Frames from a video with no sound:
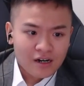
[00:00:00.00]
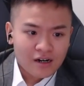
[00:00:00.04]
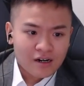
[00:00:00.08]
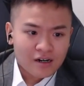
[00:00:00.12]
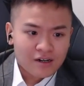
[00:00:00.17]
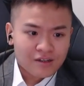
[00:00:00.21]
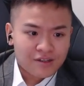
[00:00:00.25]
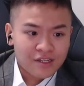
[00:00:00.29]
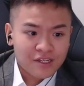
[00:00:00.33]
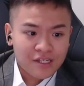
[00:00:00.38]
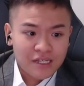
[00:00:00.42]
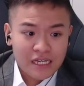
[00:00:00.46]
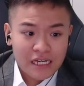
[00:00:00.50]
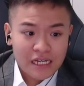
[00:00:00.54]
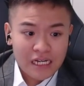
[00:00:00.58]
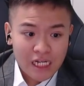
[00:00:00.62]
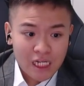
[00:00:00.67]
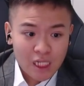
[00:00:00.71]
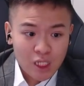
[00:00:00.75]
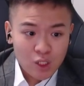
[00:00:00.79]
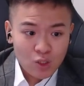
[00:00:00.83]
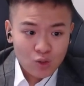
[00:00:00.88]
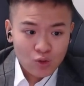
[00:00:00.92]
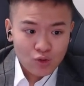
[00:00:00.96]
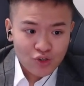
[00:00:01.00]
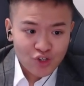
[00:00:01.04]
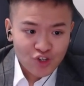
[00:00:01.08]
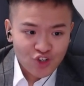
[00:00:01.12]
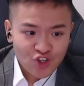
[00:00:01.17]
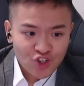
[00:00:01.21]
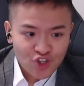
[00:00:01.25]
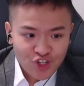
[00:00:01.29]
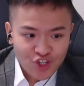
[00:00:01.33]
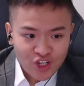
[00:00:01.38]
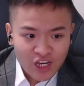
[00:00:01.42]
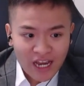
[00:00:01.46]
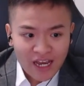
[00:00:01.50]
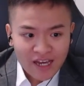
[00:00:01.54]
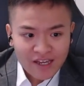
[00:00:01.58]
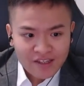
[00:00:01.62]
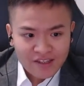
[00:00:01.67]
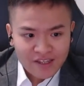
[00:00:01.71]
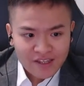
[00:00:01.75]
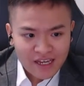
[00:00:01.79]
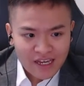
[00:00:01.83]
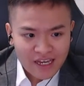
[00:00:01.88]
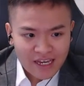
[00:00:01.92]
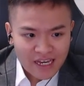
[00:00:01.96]
This includes shared
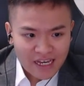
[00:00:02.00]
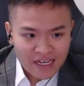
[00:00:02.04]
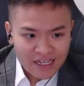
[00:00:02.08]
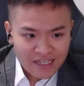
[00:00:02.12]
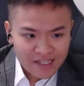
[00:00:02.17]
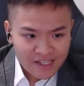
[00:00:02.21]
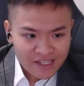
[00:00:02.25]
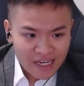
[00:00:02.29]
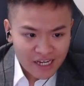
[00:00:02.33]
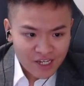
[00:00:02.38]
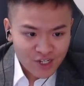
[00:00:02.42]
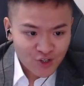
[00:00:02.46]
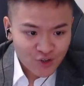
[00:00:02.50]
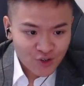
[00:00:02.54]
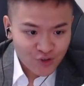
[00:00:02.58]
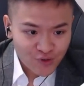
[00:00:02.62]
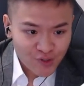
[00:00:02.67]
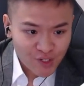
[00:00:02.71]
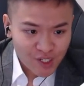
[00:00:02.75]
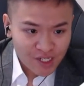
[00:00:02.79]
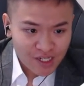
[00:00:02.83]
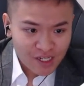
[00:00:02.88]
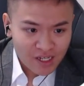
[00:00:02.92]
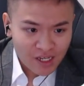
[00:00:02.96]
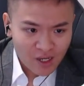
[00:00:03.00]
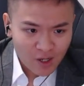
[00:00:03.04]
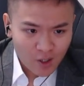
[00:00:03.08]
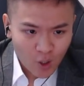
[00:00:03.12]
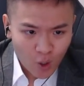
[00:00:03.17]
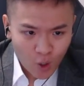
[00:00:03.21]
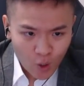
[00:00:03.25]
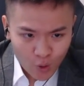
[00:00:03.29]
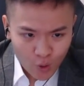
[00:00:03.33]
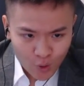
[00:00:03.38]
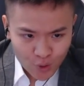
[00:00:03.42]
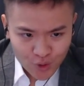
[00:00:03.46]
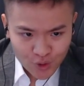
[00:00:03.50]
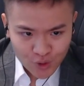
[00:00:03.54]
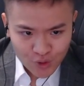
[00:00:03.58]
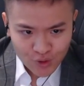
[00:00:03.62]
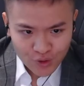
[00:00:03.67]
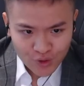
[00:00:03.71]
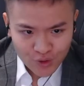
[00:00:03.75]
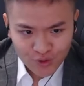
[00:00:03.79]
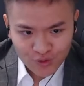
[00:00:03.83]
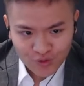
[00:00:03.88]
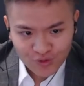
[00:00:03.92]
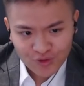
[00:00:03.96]
ancestry, culture,
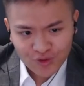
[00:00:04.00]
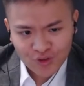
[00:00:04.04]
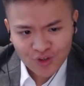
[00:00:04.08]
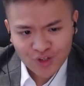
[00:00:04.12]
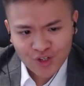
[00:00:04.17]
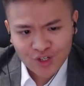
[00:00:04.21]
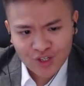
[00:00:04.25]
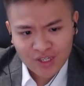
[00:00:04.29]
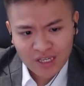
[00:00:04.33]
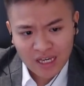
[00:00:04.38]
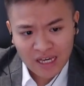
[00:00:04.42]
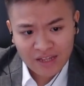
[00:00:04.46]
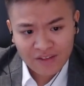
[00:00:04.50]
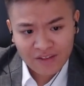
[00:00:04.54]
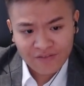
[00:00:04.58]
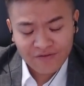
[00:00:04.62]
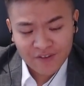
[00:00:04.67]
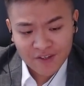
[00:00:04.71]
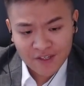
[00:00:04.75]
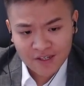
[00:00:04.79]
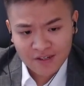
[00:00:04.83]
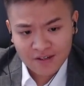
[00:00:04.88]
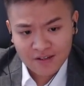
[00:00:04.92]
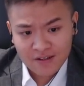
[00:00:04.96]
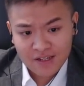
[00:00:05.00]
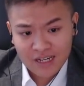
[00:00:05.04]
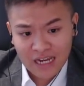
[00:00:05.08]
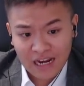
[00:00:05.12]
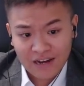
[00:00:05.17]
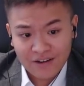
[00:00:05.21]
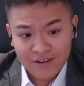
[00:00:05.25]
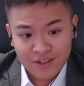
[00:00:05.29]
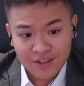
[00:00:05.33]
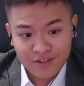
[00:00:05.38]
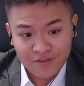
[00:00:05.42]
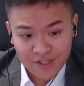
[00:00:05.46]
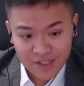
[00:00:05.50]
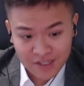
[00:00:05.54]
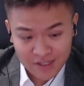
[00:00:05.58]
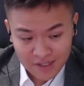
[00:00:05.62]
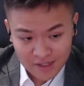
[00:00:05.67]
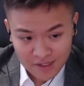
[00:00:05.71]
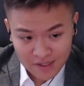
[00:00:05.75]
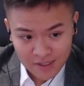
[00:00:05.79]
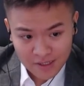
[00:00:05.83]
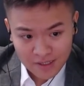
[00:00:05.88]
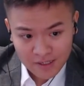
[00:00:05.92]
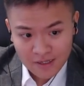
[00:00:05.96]
traditions, and physical
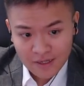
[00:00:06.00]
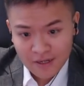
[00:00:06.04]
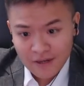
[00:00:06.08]
characteristics.